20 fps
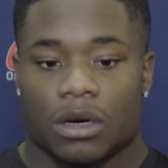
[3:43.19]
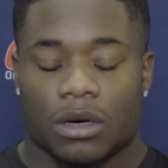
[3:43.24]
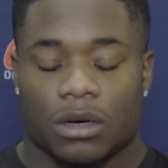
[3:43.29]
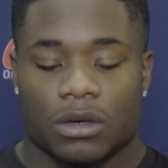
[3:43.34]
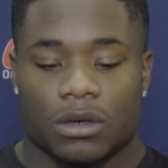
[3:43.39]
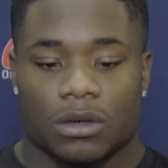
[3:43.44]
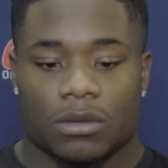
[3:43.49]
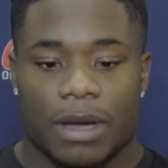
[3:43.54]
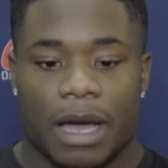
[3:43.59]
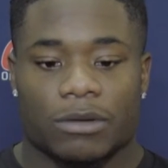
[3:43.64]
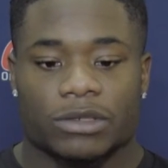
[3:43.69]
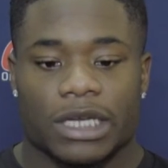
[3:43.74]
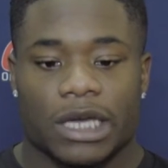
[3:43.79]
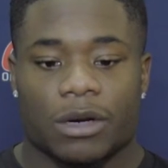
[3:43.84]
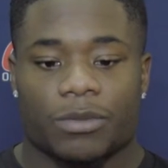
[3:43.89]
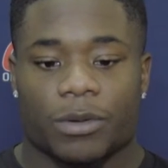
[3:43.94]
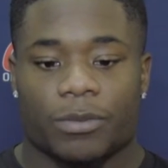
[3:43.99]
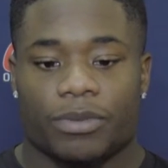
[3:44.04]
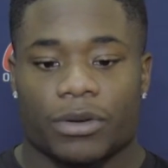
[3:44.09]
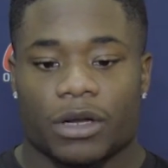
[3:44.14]
Um, I was able
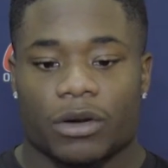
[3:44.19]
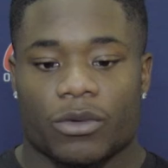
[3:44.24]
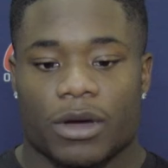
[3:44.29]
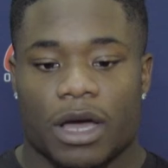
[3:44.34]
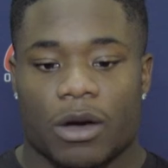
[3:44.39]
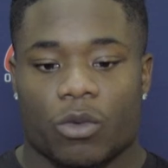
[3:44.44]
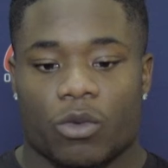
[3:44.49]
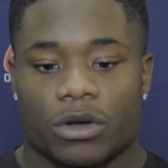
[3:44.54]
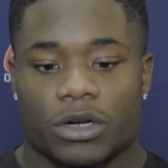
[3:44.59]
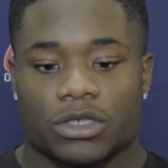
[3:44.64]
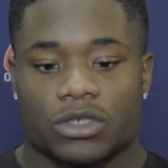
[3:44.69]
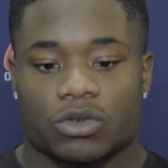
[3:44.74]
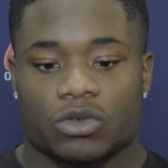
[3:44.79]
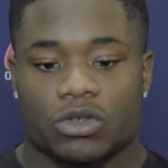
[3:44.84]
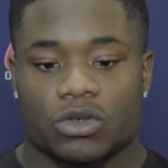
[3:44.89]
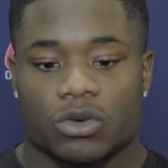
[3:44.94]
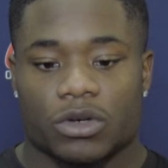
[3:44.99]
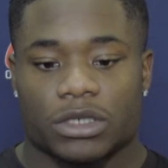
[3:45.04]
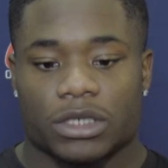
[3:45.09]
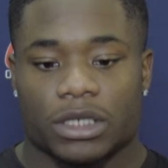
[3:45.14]
to prepare the way I wanted to
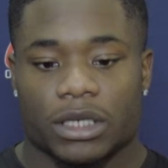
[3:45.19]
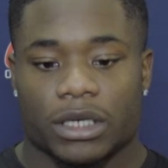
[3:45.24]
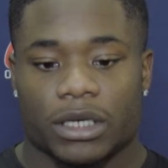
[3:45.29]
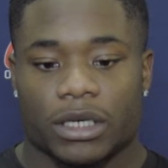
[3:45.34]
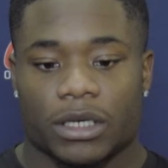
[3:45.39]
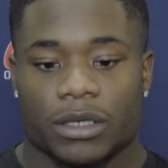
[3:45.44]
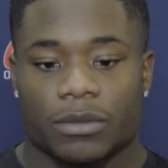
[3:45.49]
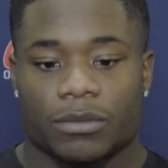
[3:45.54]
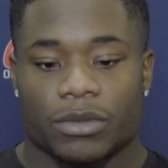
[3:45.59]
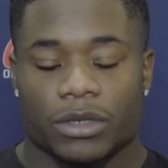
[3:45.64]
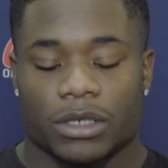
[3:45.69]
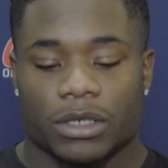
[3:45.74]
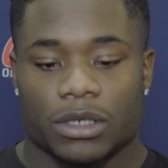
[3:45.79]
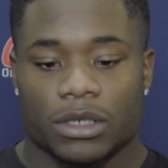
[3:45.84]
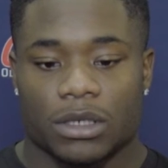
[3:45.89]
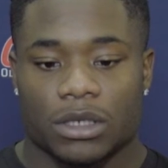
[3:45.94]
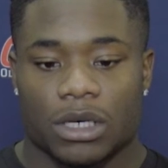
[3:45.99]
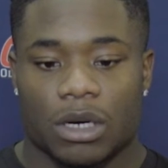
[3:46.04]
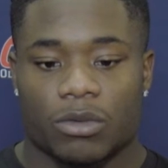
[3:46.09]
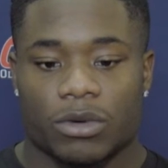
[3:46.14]
towards the end, but
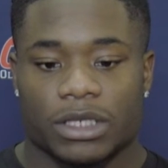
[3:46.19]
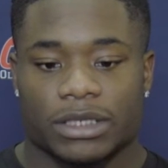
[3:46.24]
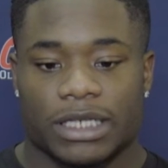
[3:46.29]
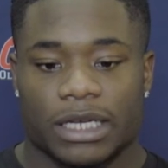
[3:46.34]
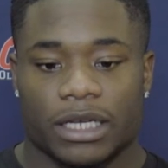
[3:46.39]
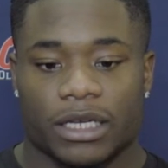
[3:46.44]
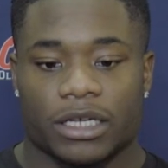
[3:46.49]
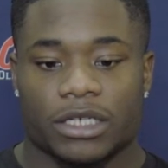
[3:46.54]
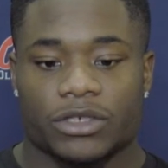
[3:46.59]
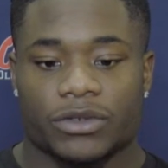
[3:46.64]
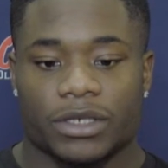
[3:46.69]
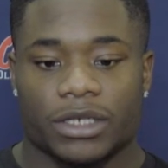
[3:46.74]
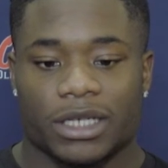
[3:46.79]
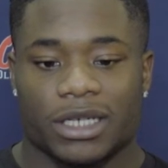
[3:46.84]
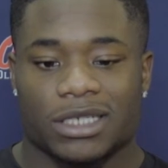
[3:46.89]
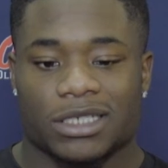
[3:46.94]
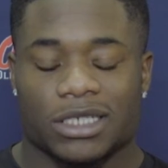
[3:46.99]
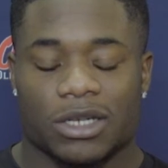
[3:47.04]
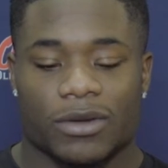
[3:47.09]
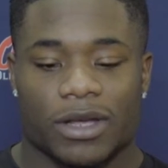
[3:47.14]
uh, I want to say the injury
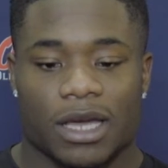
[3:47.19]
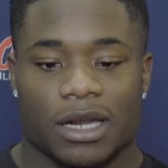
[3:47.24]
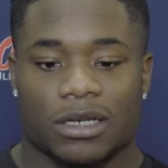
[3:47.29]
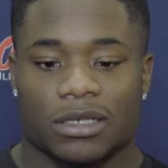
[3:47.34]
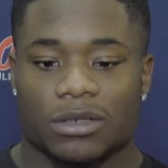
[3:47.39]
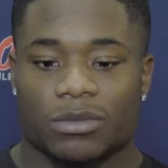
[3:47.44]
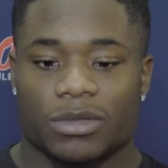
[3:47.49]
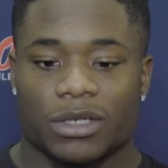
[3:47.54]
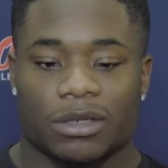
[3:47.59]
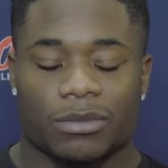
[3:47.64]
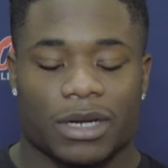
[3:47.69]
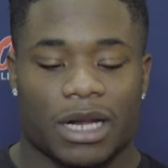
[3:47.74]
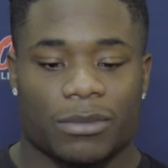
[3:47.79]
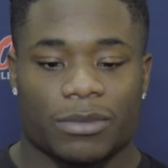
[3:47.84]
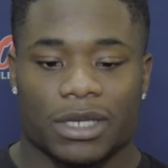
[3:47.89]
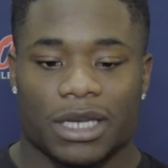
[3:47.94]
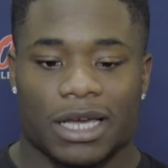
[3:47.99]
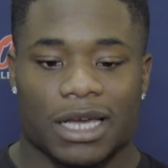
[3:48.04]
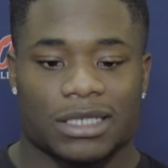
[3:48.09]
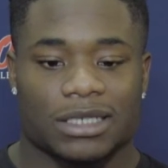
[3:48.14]
did slow down a little bit. But I
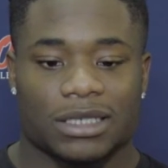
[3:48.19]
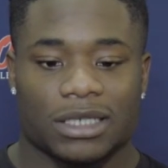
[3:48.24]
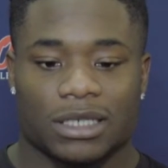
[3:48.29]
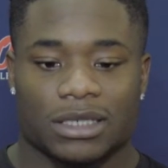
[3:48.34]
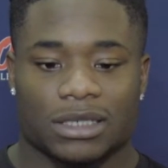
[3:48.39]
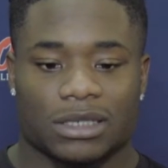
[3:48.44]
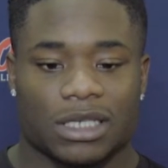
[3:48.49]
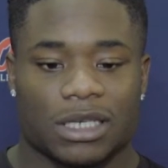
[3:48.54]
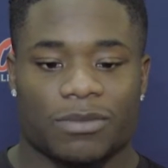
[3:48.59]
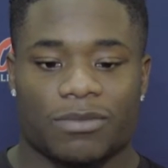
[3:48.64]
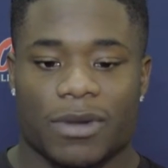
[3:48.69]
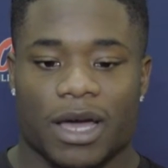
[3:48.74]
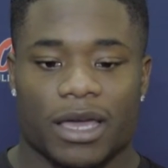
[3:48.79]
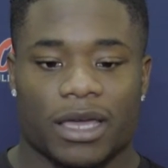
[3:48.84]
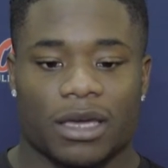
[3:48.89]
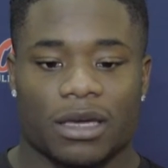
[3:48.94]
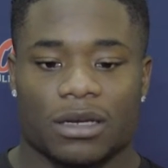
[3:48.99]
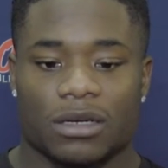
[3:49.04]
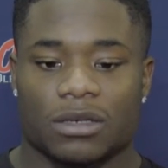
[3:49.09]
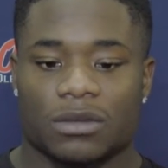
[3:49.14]
mean, like I said, just keeping my
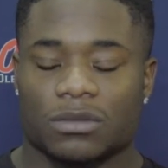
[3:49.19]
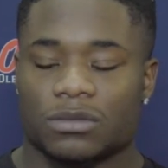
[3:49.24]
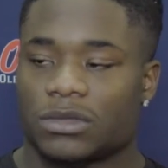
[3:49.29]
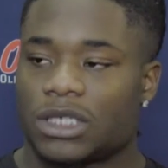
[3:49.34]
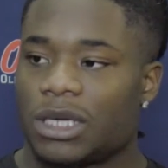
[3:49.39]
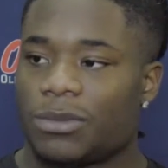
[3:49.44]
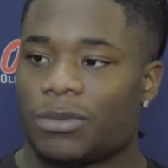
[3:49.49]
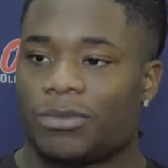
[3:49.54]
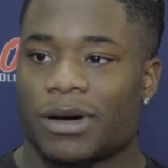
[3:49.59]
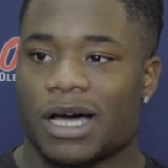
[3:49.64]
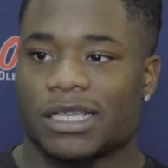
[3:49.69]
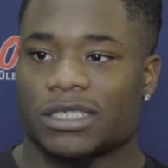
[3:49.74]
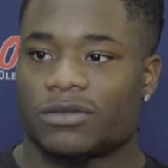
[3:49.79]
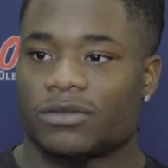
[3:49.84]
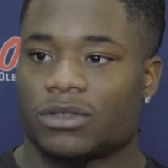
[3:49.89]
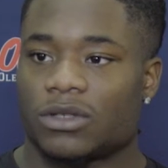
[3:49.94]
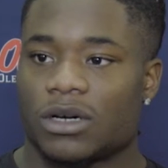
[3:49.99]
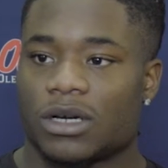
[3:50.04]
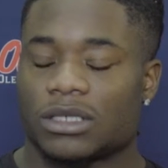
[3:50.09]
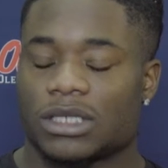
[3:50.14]
head up, keeping
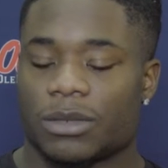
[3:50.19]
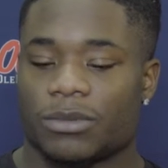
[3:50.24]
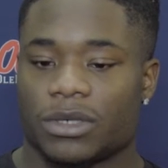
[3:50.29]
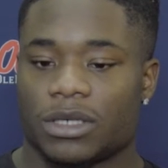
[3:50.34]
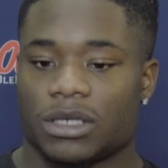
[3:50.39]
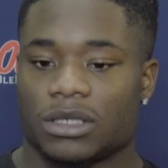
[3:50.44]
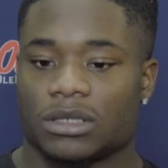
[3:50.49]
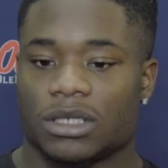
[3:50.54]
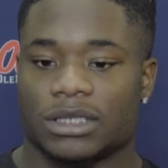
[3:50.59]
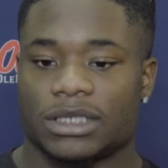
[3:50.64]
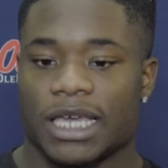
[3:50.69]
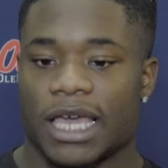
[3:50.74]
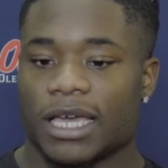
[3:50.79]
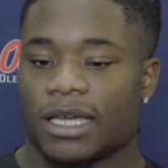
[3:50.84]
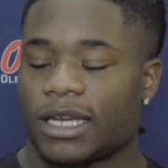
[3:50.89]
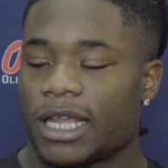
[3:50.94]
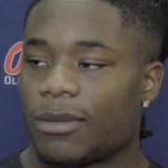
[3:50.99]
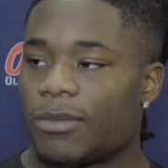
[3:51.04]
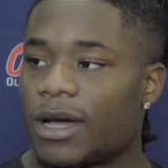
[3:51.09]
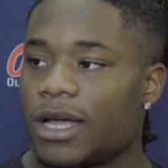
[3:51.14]
positive thoughts. I mean, attacking
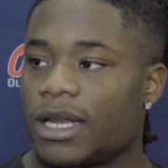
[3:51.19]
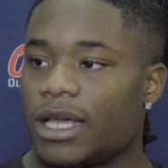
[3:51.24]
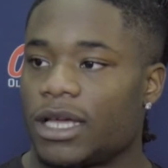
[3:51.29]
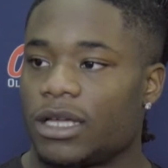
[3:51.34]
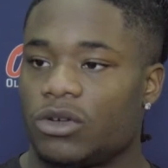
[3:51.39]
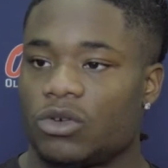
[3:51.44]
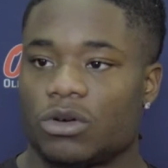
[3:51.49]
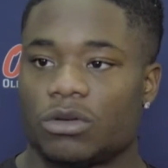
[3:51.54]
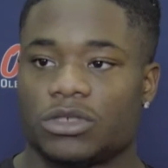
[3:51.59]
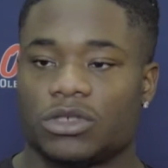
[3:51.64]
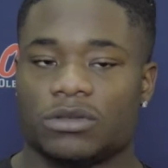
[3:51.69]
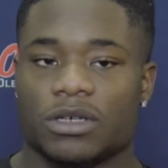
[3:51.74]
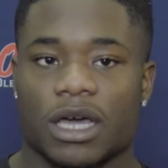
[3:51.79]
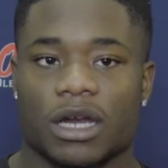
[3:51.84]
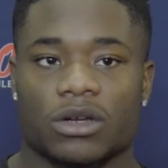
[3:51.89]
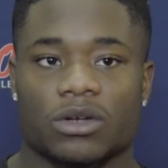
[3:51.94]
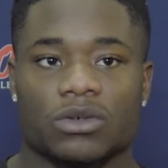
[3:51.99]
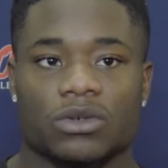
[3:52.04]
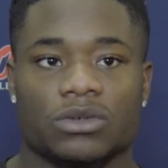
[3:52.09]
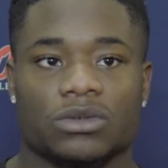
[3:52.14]
day by day, doing what you got
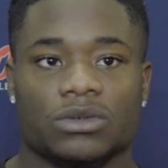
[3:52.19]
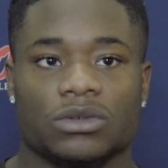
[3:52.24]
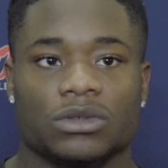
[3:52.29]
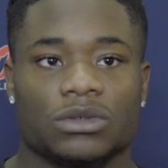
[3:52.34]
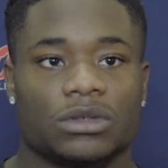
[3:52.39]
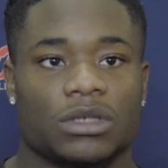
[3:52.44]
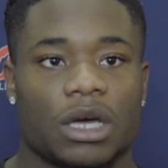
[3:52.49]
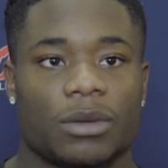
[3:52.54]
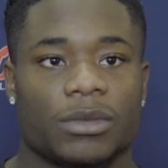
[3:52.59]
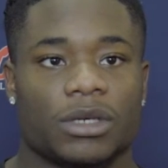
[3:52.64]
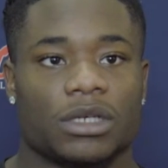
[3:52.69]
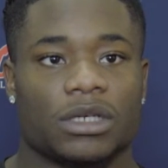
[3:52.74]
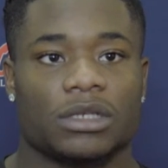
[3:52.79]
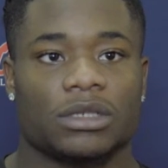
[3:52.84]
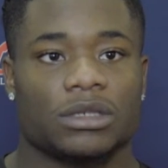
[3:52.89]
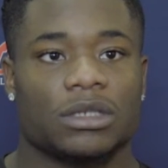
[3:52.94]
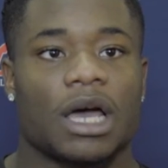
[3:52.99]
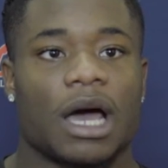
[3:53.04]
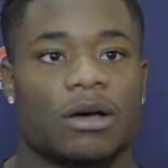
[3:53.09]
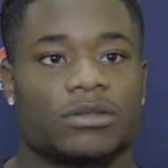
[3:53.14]
to do. I mean,
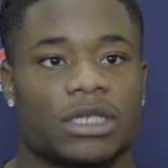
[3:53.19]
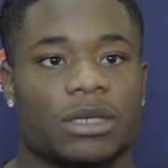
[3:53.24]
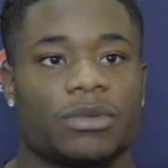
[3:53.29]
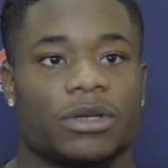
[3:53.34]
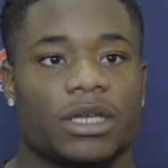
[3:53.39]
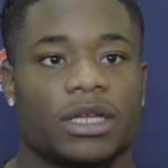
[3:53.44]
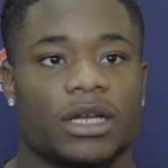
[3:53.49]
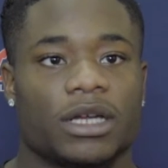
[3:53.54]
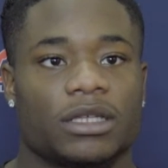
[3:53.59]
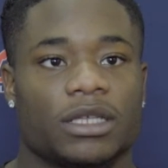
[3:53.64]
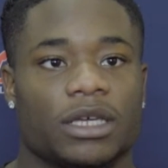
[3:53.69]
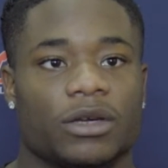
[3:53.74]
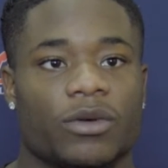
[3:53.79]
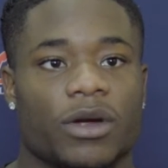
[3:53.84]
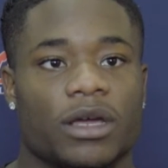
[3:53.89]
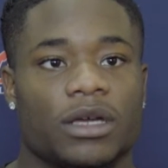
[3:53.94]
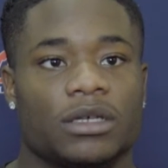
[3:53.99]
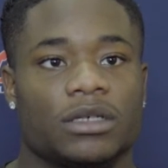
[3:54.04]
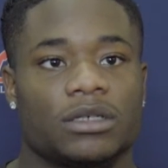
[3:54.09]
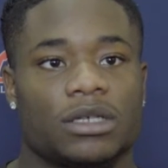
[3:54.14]
I was able to get everything
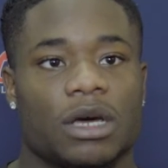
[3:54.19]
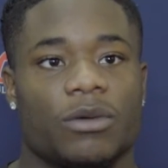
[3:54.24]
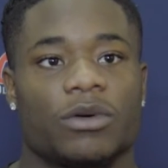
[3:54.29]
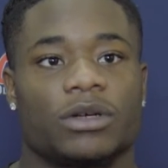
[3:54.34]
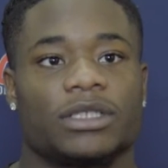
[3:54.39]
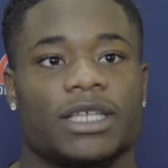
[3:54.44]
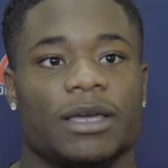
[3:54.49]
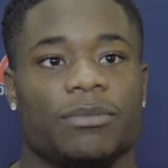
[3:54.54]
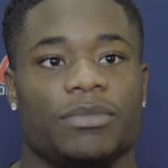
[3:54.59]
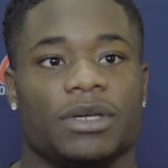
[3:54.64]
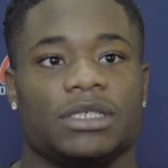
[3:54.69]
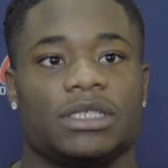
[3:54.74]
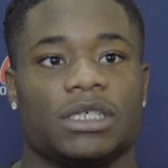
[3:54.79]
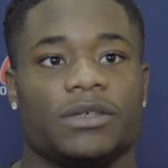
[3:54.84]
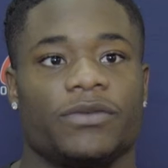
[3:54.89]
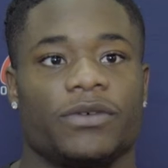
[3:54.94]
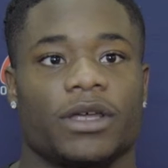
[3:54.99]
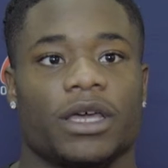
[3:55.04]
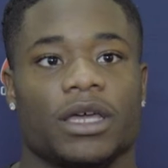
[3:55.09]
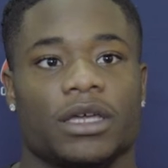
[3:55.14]
right. I want to thank BC
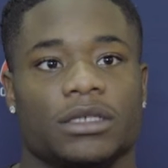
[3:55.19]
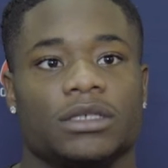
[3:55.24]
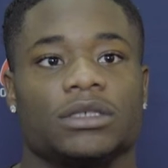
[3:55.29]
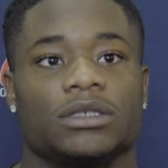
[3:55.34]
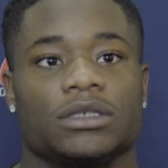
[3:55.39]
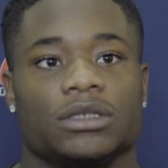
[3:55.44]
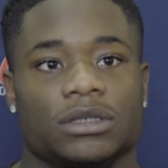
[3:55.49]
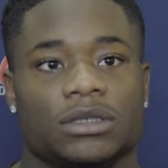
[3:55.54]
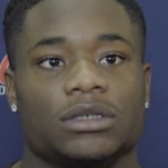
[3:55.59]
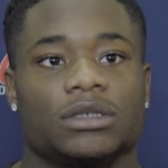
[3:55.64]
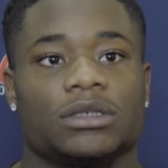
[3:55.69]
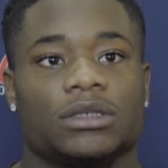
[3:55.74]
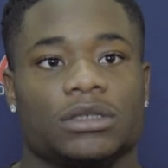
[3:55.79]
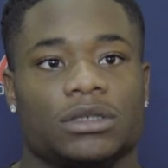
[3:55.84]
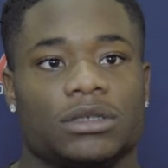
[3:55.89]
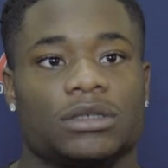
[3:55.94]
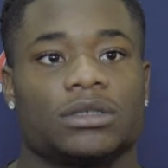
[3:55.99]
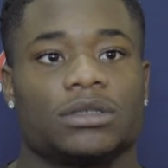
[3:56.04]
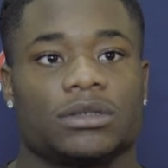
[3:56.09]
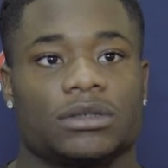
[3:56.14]
for
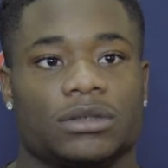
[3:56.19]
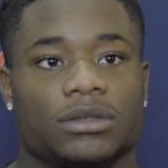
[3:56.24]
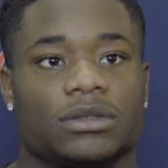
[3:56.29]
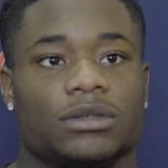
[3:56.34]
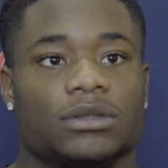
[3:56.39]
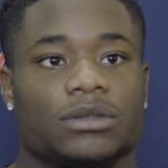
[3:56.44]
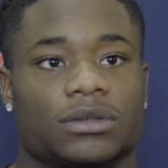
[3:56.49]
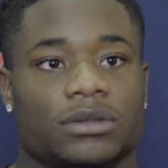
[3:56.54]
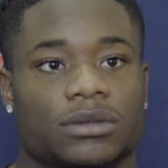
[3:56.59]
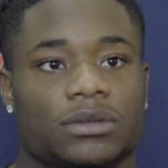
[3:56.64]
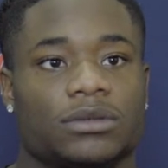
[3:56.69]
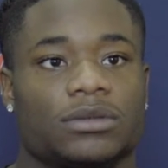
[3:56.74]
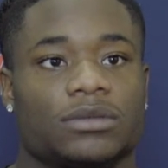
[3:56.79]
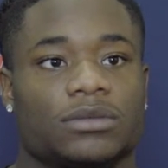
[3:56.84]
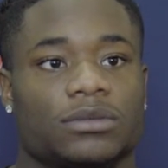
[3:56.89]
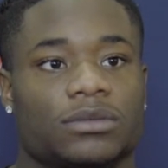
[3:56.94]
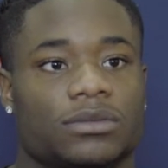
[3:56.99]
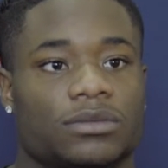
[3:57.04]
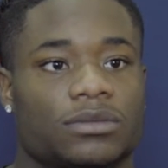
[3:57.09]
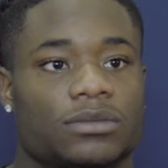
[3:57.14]
that. when you look
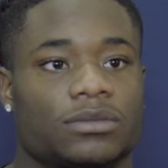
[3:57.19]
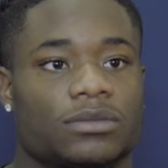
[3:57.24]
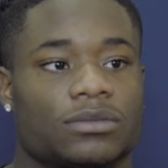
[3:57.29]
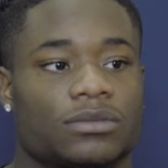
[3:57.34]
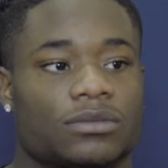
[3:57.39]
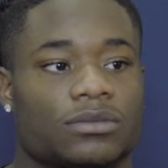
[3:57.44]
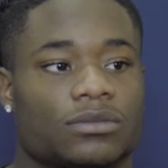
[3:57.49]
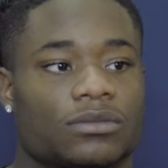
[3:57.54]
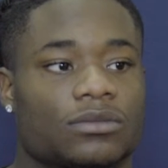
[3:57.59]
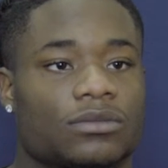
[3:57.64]
back, oh, I'm sorry.